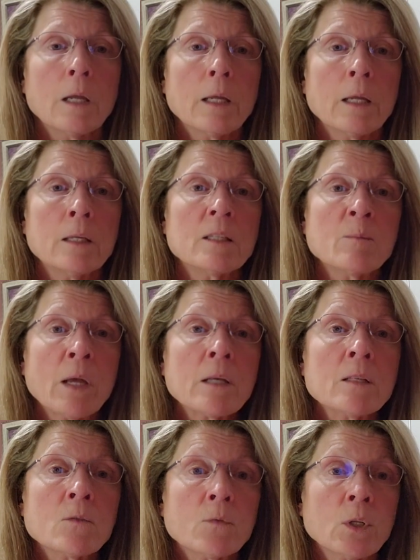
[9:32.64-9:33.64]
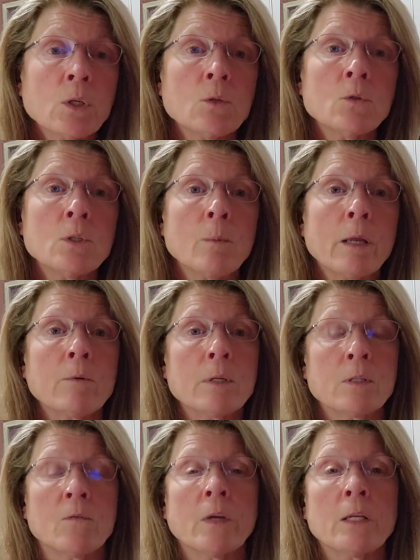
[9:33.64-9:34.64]
it's best for you to make
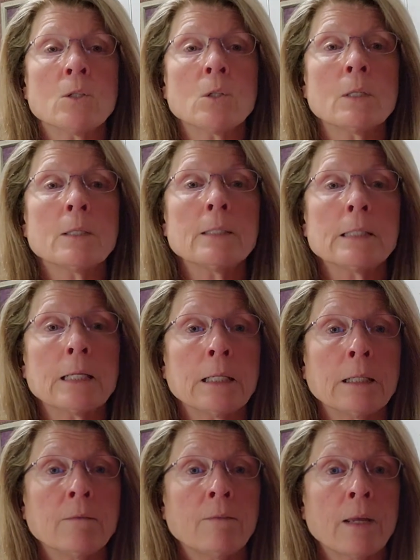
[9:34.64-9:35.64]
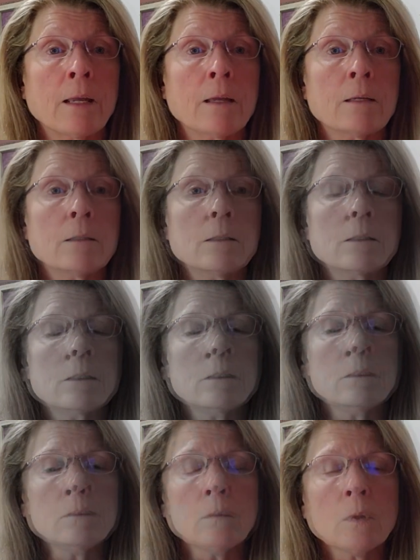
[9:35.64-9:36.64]
reservations in advance
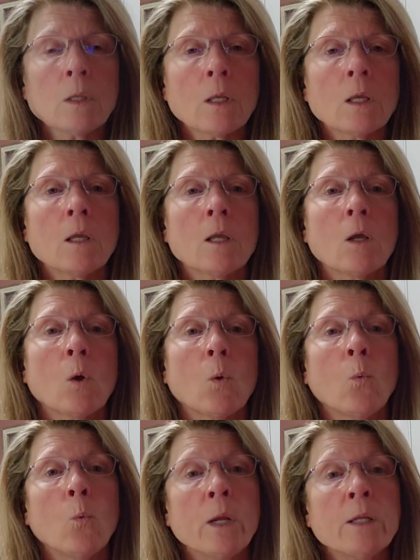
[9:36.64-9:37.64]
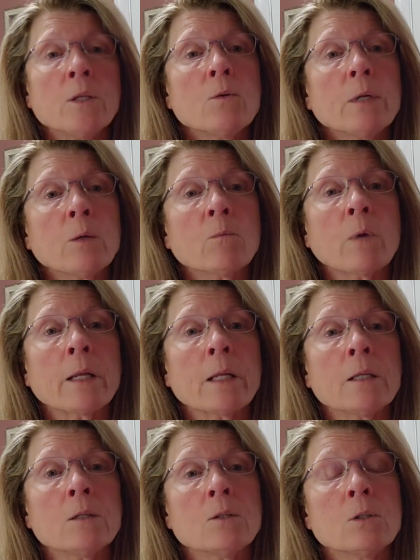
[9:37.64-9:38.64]
when you get
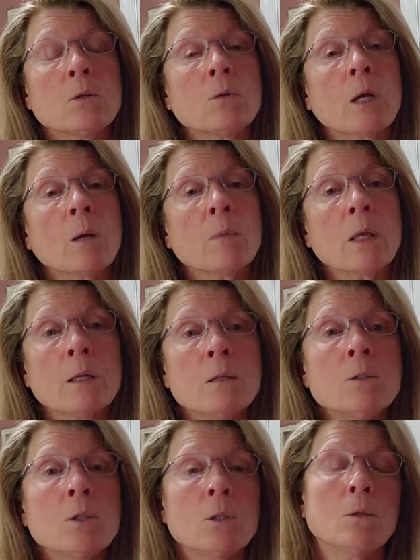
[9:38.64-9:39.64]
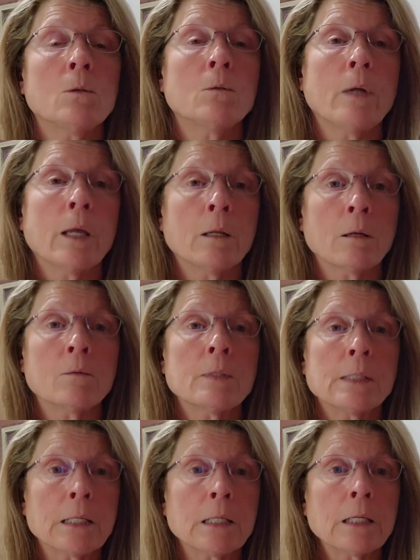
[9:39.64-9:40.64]
ready to come into
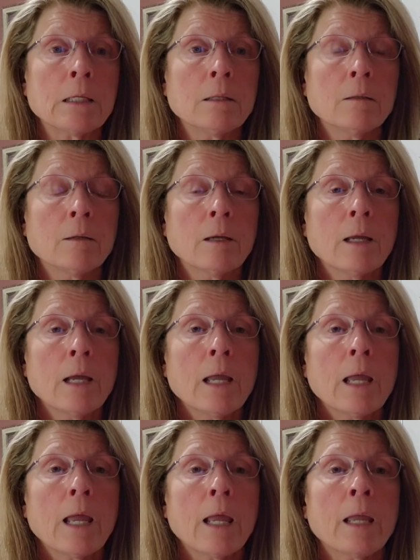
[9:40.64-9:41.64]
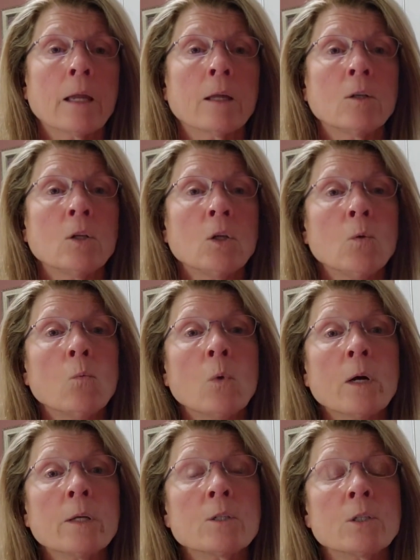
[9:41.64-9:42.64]
NOC and you
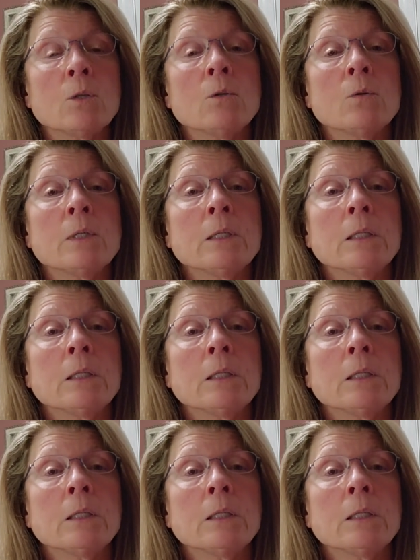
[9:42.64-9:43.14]
want to